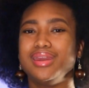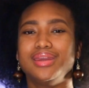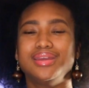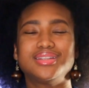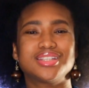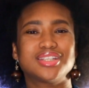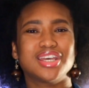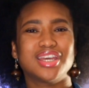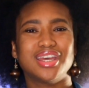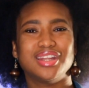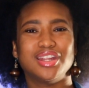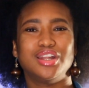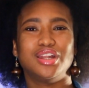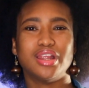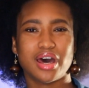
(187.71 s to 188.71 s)
It's taking
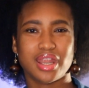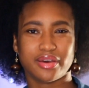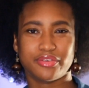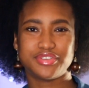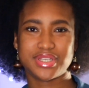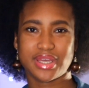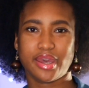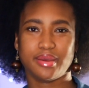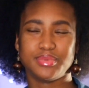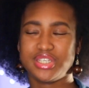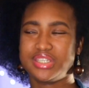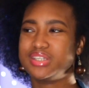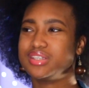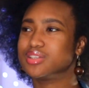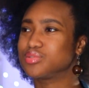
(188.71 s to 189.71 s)
a lot of time.
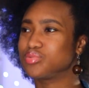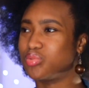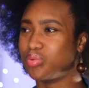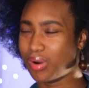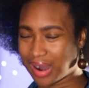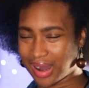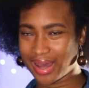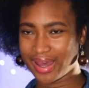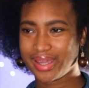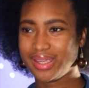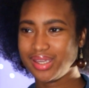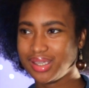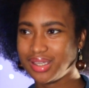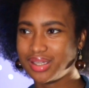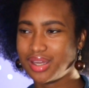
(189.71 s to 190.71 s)
This is why
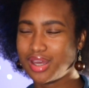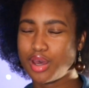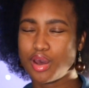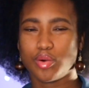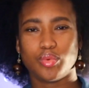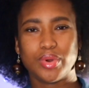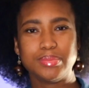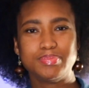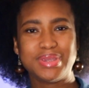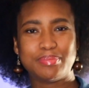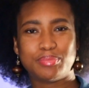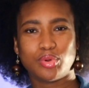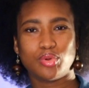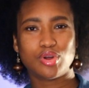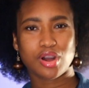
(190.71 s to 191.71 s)
when
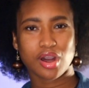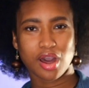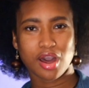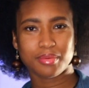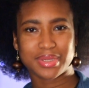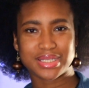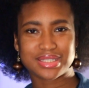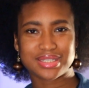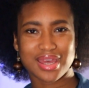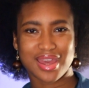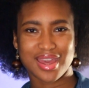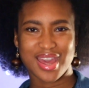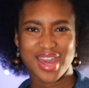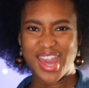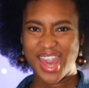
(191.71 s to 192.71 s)
people come and say,